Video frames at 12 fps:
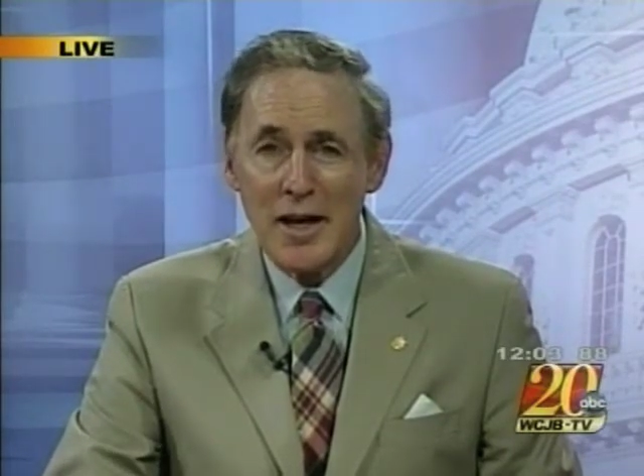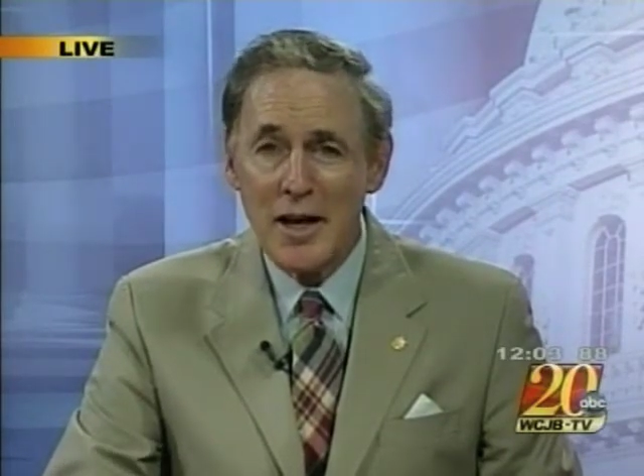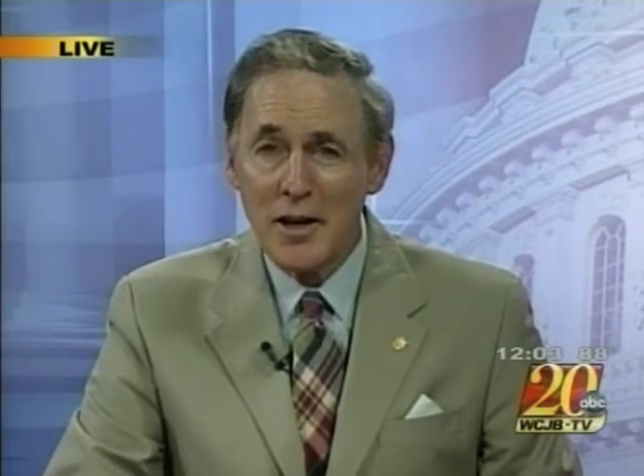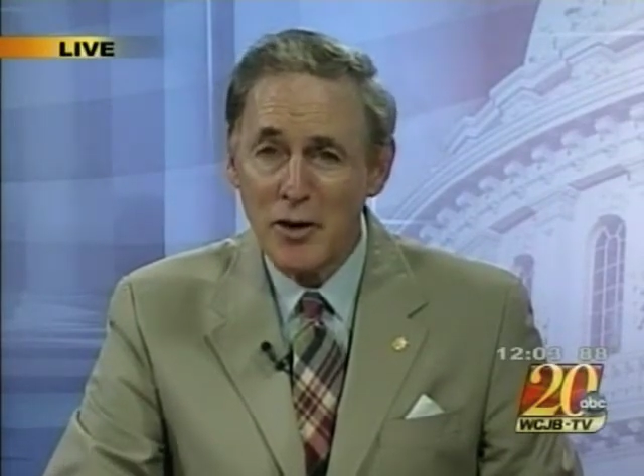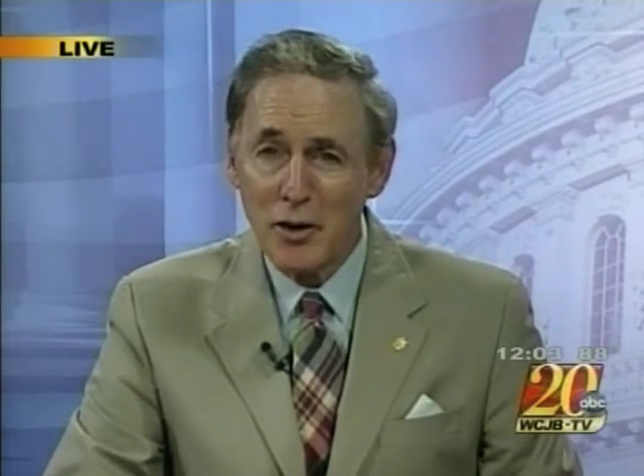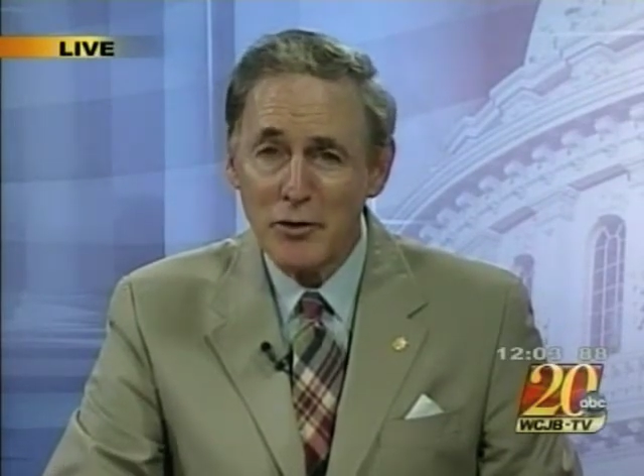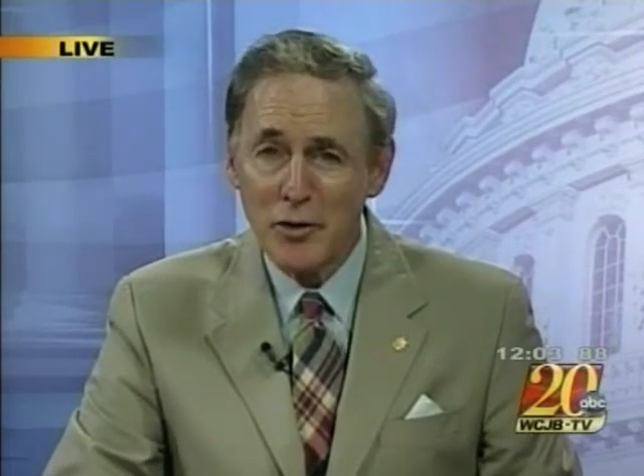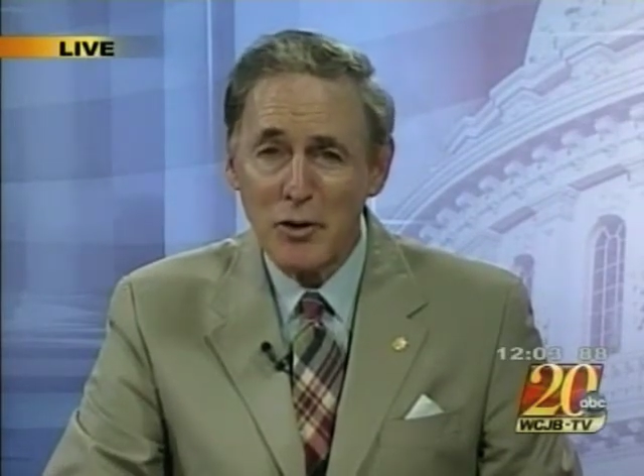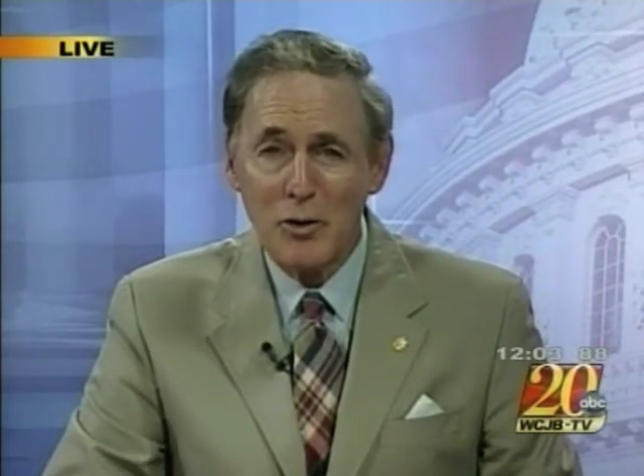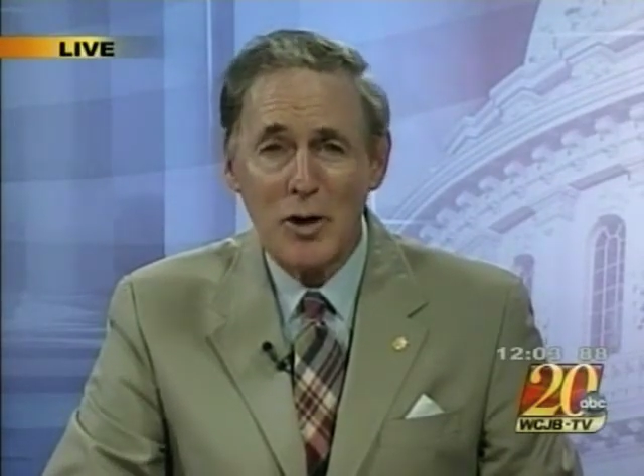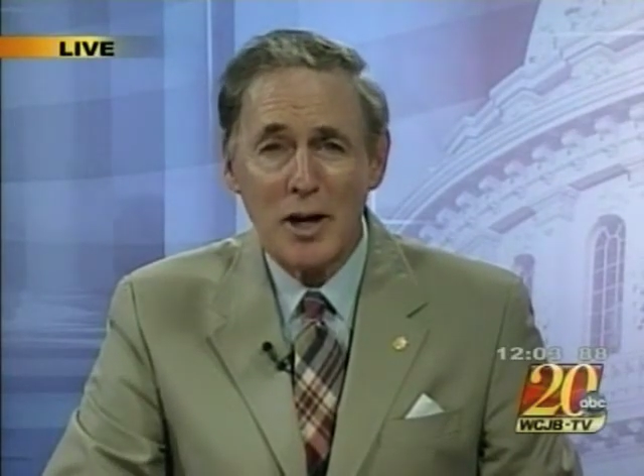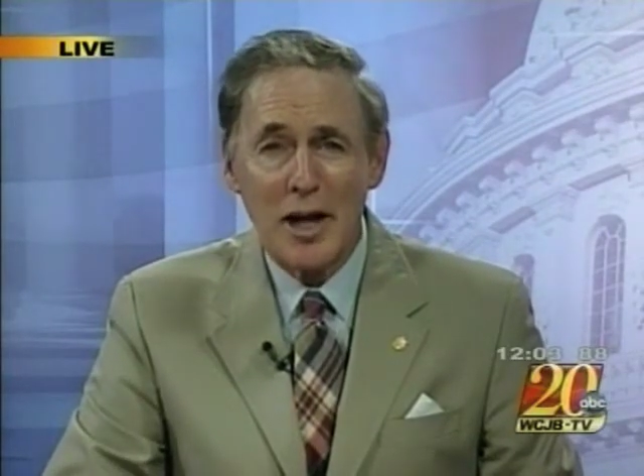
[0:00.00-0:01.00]
and
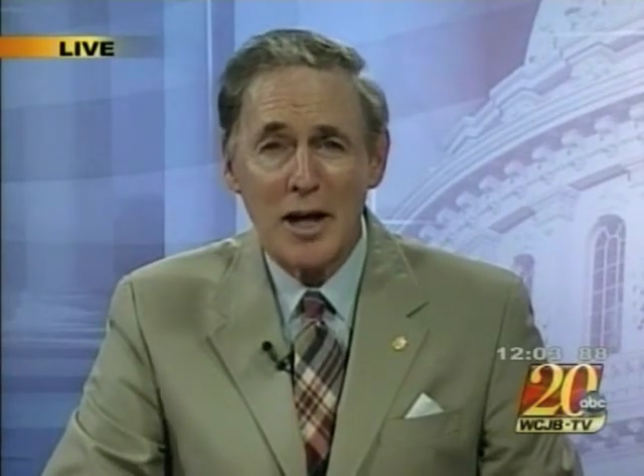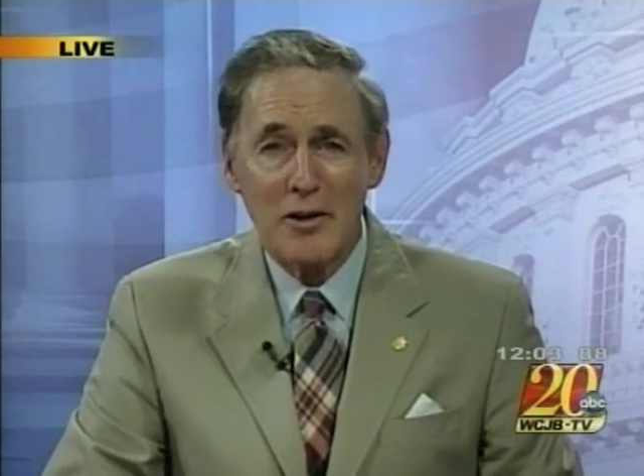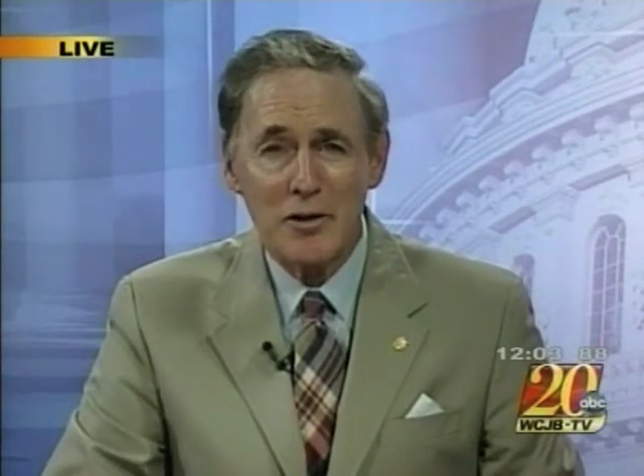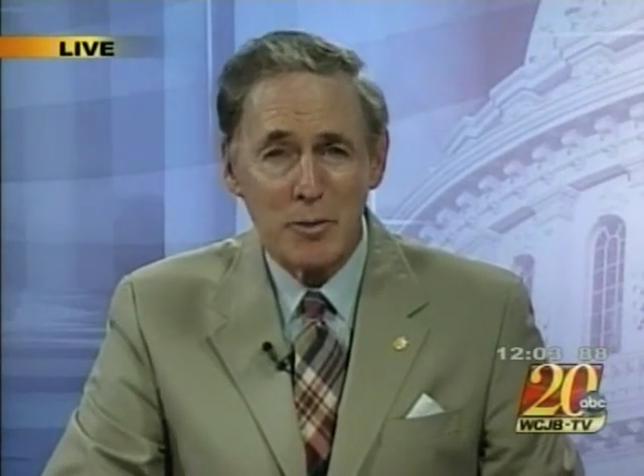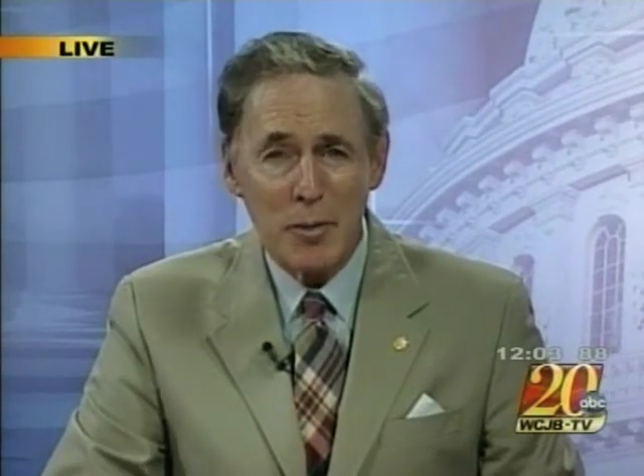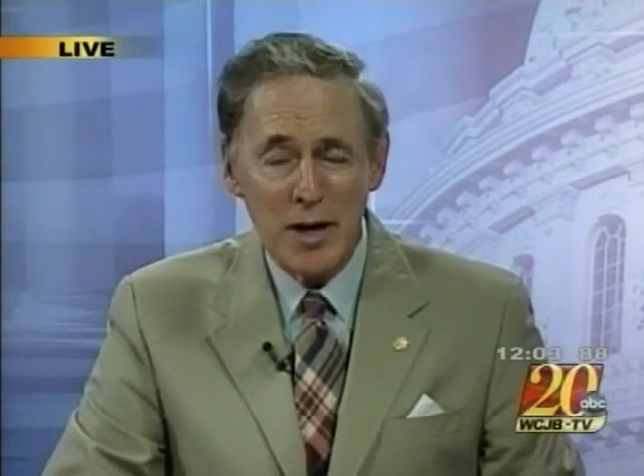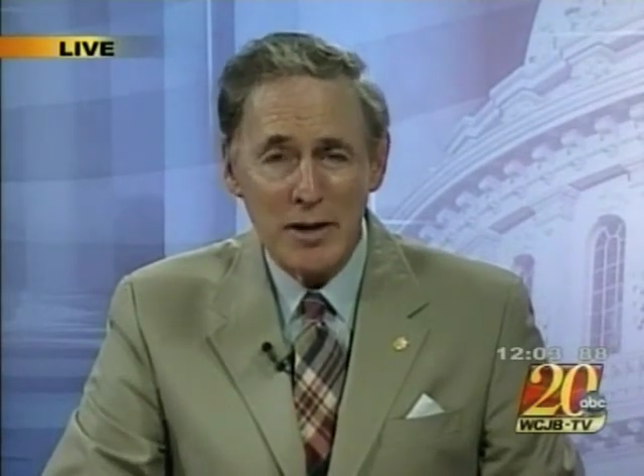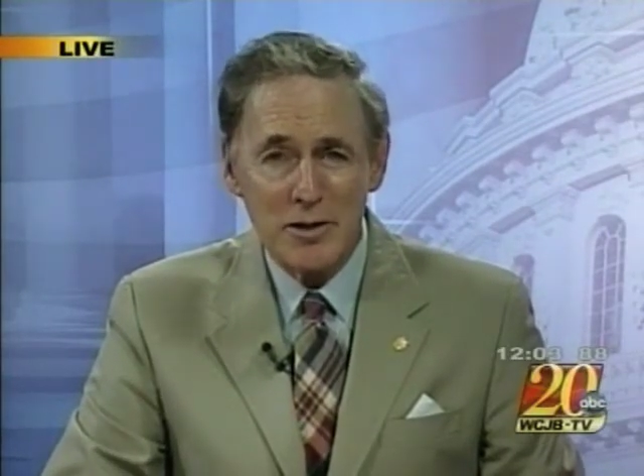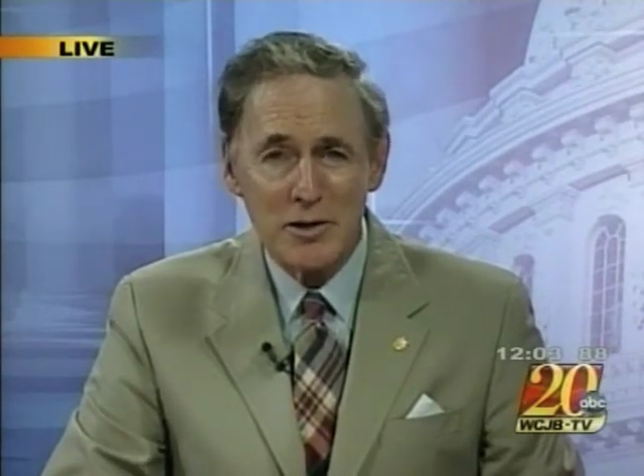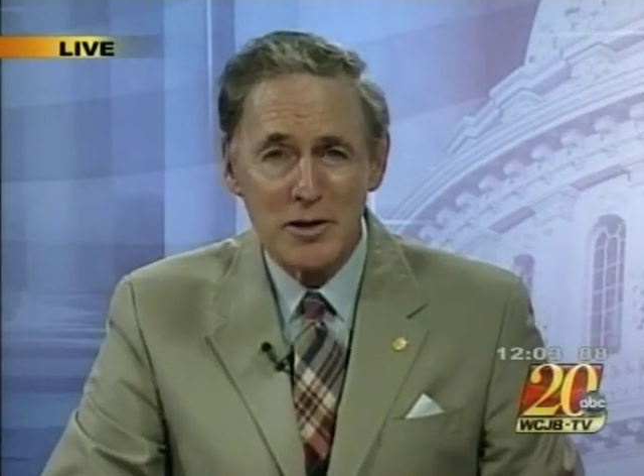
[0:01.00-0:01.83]
also allow their dependents